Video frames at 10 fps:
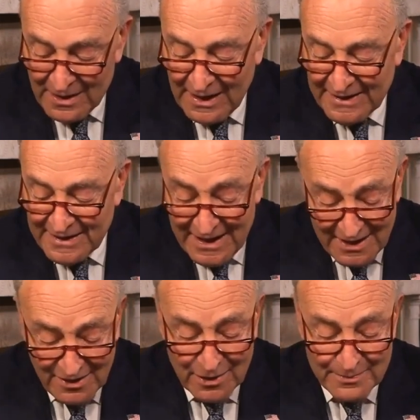I
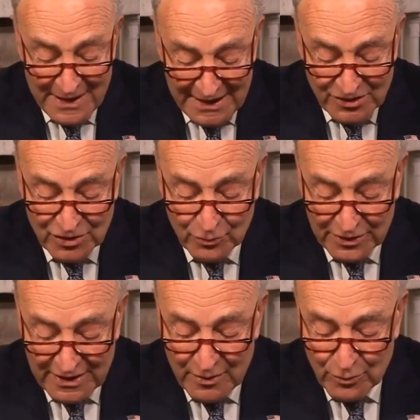can't imagine
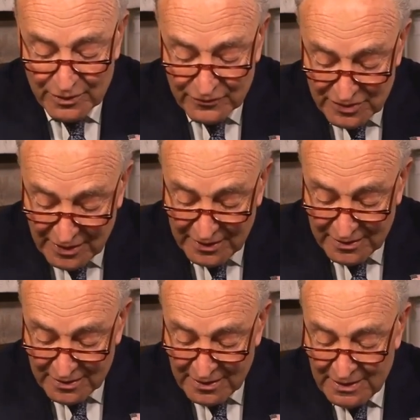what they would have
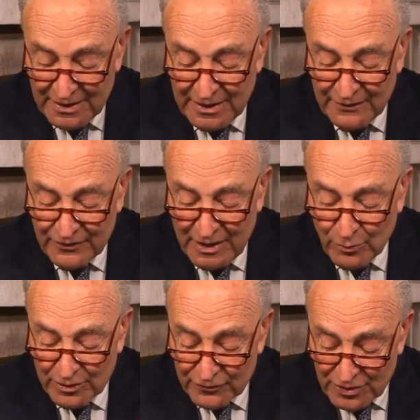done if they
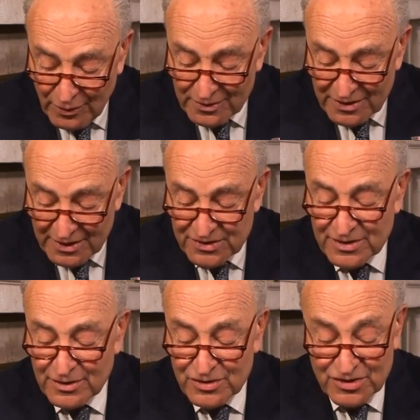would have told
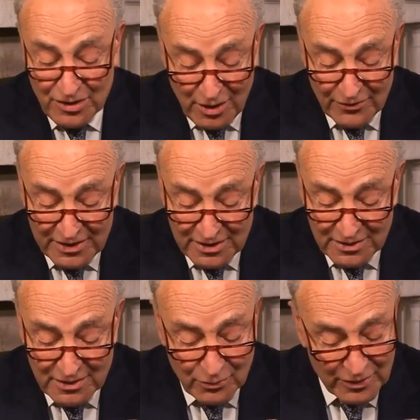us, sorry,
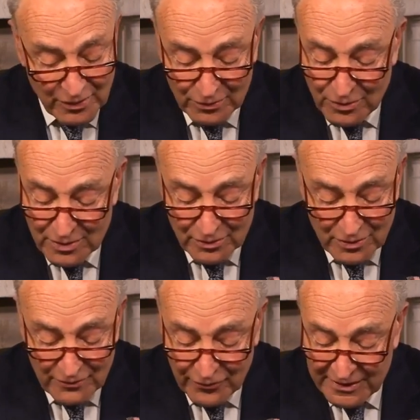we're no longer
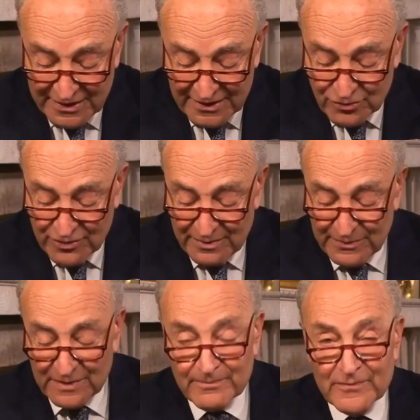offering that treatment.